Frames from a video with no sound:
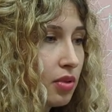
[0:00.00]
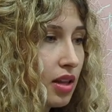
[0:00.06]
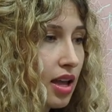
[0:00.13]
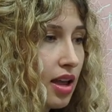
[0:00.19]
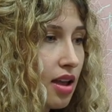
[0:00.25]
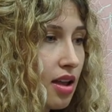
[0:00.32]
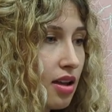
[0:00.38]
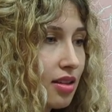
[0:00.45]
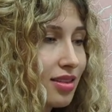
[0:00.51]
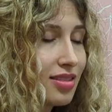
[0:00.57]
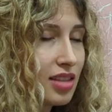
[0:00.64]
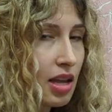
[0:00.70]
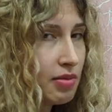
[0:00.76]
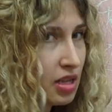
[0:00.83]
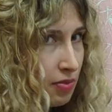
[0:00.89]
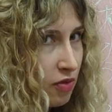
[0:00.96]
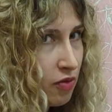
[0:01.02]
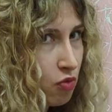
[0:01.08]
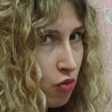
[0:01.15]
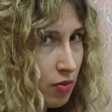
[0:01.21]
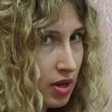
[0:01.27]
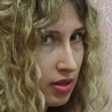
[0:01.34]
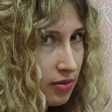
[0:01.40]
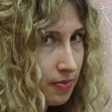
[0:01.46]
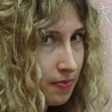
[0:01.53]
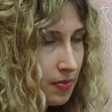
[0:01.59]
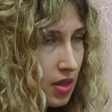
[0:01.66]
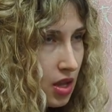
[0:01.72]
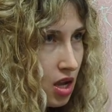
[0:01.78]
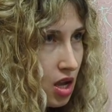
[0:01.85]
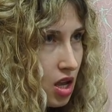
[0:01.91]
play the same type of movement.
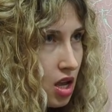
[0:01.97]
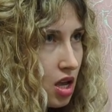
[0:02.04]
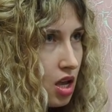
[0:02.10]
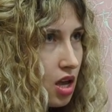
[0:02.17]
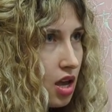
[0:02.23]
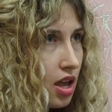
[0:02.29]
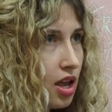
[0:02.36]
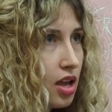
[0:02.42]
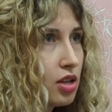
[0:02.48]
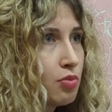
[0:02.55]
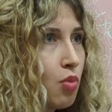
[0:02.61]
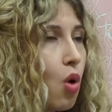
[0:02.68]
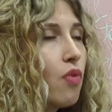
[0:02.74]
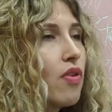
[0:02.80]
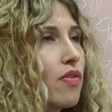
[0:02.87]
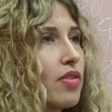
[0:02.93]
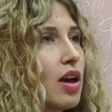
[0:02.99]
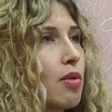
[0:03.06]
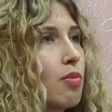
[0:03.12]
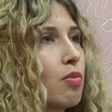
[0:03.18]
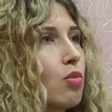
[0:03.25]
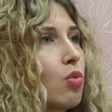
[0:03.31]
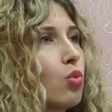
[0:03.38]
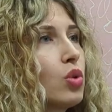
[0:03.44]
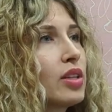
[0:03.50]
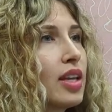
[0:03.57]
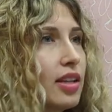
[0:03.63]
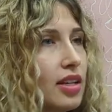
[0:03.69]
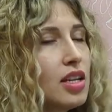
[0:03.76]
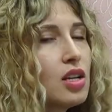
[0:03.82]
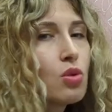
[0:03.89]
And both of them will
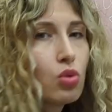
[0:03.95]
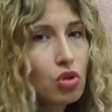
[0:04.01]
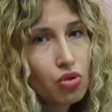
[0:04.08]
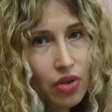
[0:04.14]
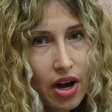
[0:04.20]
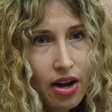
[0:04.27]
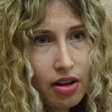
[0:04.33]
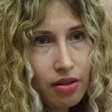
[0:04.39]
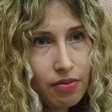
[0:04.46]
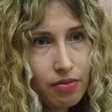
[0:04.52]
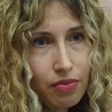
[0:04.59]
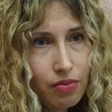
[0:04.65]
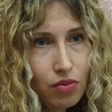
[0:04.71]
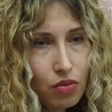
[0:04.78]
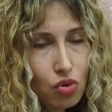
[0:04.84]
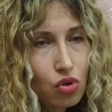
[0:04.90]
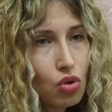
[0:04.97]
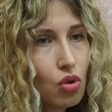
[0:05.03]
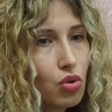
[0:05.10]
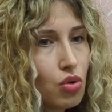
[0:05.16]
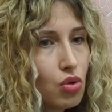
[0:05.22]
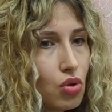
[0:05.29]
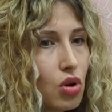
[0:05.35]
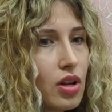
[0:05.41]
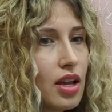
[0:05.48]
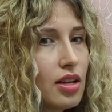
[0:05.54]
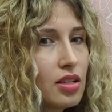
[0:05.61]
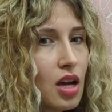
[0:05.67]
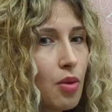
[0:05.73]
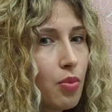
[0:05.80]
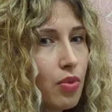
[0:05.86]
get equal training. So you don't
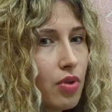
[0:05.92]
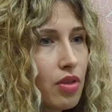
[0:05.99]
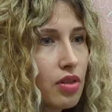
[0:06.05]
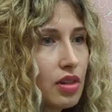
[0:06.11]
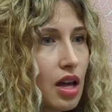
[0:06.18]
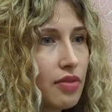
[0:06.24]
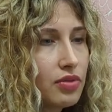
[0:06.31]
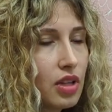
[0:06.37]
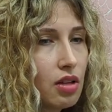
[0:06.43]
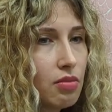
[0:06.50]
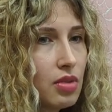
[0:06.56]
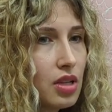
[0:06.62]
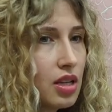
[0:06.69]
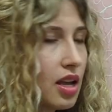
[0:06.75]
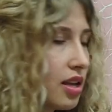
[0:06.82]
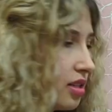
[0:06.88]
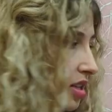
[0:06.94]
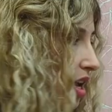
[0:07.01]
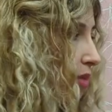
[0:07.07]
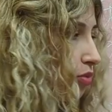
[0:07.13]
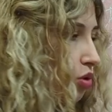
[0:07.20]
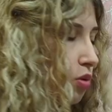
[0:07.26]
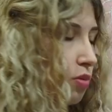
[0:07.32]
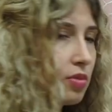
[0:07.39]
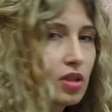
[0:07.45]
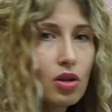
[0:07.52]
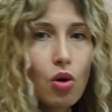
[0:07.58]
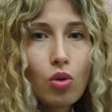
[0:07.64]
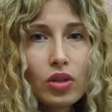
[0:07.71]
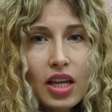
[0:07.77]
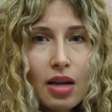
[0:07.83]
end up with left hand being handicapped,
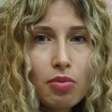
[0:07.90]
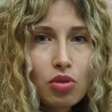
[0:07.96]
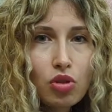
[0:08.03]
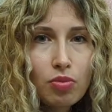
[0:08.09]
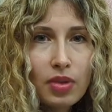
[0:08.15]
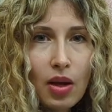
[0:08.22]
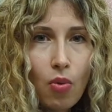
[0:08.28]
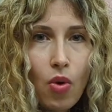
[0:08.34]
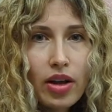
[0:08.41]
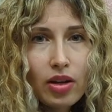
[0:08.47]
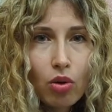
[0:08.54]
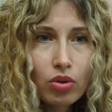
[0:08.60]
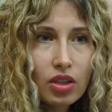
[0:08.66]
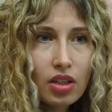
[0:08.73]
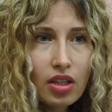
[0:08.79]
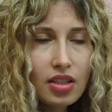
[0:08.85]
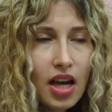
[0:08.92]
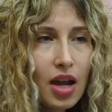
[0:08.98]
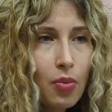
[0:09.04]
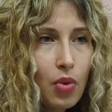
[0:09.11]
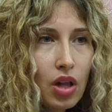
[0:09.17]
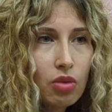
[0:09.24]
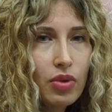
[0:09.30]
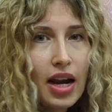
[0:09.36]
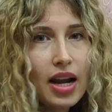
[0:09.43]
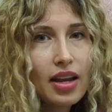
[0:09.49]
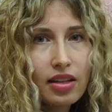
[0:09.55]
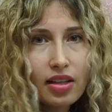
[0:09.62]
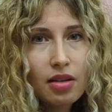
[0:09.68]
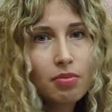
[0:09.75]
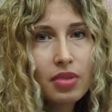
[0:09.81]
only able to play 1 note at a time, while right
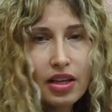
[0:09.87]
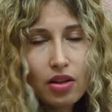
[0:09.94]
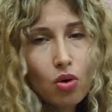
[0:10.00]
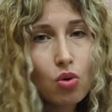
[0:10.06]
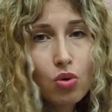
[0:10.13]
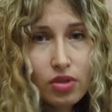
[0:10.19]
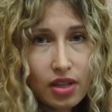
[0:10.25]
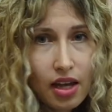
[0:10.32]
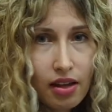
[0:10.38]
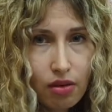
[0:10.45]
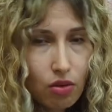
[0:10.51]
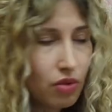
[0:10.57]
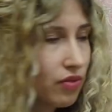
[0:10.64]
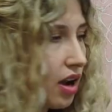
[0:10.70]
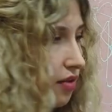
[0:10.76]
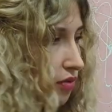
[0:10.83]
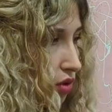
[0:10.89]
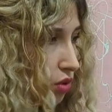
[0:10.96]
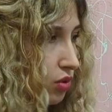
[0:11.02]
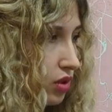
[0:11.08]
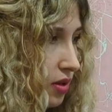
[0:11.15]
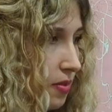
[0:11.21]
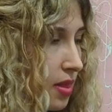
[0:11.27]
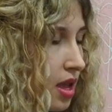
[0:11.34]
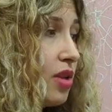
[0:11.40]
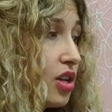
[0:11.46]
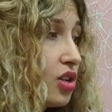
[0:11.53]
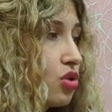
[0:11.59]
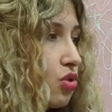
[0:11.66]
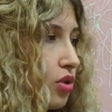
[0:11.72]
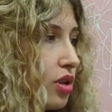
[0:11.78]
hand can play the whole scale or 5 notes.
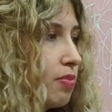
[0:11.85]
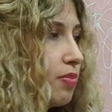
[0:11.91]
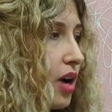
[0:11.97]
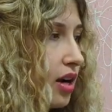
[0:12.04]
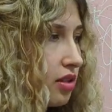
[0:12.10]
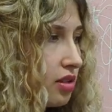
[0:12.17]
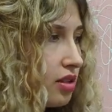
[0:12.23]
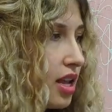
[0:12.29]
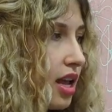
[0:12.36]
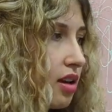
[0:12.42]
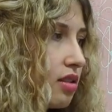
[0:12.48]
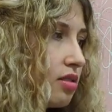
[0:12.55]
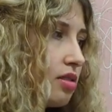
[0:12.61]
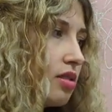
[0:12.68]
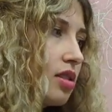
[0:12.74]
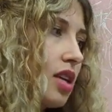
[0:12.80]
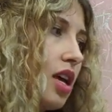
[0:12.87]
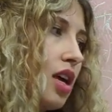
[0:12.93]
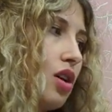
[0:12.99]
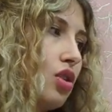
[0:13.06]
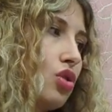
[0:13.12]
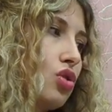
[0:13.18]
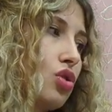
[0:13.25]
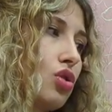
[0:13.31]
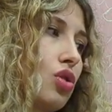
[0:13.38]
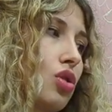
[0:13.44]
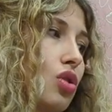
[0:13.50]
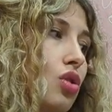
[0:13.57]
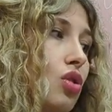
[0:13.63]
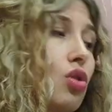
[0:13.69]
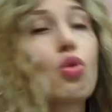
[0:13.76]
Make sure you practice Hanons, scales,
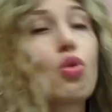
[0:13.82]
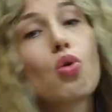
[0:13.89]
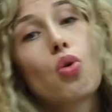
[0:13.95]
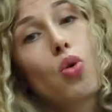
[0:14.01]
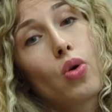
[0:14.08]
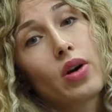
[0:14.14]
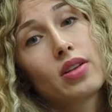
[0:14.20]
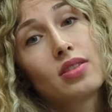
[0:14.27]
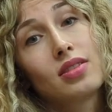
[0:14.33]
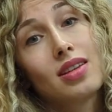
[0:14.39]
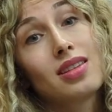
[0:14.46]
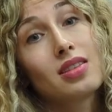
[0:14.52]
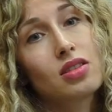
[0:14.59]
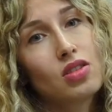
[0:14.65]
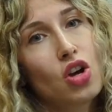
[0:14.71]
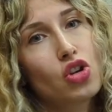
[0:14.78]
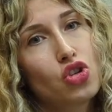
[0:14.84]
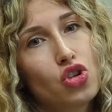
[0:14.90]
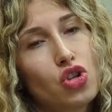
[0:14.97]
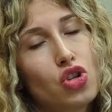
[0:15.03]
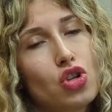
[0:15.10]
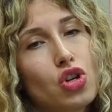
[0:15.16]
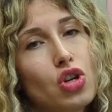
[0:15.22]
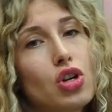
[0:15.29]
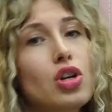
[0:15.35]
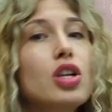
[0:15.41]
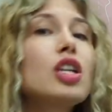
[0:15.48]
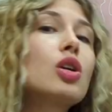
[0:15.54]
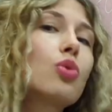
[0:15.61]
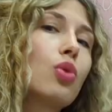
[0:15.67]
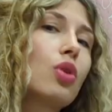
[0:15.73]
chords, and such
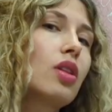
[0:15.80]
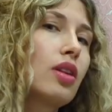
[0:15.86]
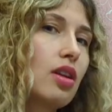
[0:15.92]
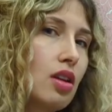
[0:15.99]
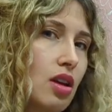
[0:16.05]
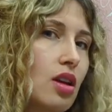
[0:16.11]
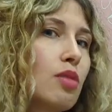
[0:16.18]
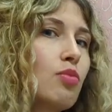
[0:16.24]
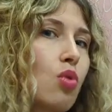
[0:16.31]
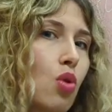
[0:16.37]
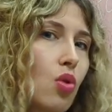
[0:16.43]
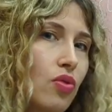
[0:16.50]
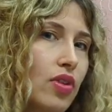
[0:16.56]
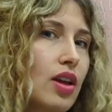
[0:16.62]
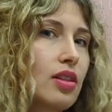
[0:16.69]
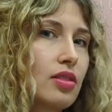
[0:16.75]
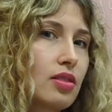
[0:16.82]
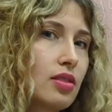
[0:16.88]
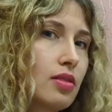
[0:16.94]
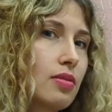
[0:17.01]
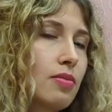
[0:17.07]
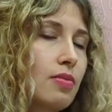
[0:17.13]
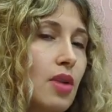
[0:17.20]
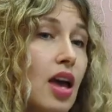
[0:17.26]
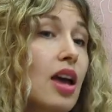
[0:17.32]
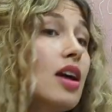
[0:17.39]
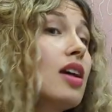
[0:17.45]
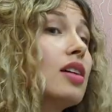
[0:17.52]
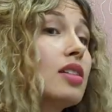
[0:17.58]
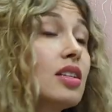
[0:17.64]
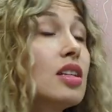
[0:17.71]
equally in both hands.
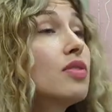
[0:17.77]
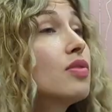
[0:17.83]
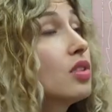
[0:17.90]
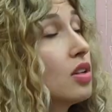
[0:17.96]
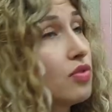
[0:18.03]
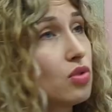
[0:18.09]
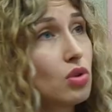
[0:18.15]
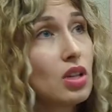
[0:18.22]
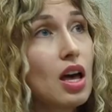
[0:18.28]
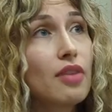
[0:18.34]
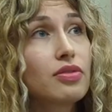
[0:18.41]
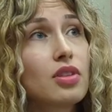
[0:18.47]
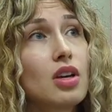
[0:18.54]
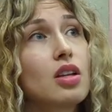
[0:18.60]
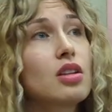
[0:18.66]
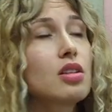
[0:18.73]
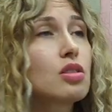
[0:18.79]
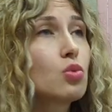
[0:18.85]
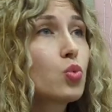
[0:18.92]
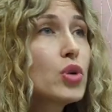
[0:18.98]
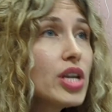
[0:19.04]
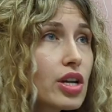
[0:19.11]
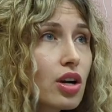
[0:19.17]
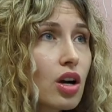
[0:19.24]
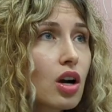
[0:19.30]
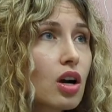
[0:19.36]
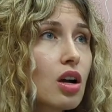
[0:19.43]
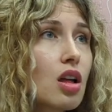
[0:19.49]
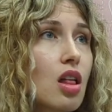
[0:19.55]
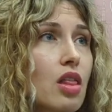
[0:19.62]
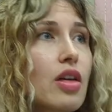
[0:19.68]
And even if your left hand is
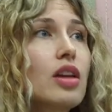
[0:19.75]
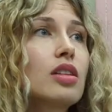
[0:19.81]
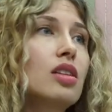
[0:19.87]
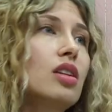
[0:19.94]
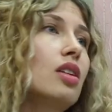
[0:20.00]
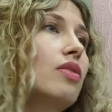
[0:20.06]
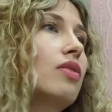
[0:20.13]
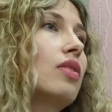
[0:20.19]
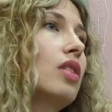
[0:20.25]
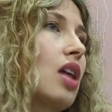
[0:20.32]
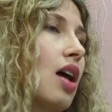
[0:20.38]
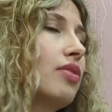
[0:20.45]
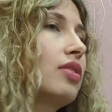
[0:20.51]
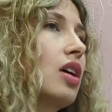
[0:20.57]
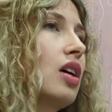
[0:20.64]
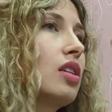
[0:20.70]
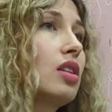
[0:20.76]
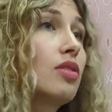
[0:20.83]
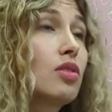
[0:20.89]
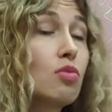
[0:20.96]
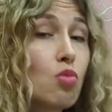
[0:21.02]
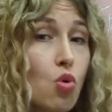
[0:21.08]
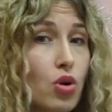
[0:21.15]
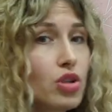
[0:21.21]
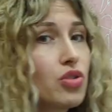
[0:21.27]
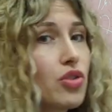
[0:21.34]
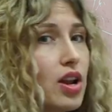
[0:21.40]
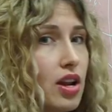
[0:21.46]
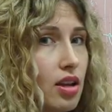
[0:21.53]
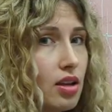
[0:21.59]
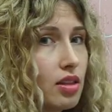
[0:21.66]
weaker, then give left hand even more
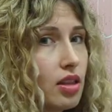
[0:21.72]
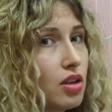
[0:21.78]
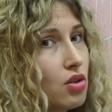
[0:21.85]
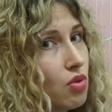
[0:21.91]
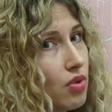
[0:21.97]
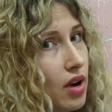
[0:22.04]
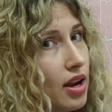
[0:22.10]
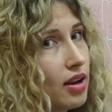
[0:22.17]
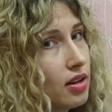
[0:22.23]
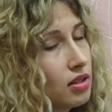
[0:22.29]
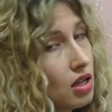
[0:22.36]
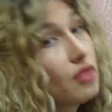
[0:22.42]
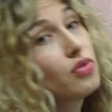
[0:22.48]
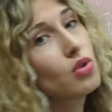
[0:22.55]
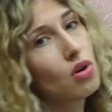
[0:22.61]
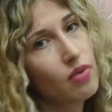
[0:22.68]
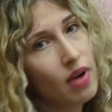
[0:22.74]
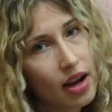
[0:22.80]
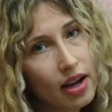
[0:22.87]
training than your right hand, if you are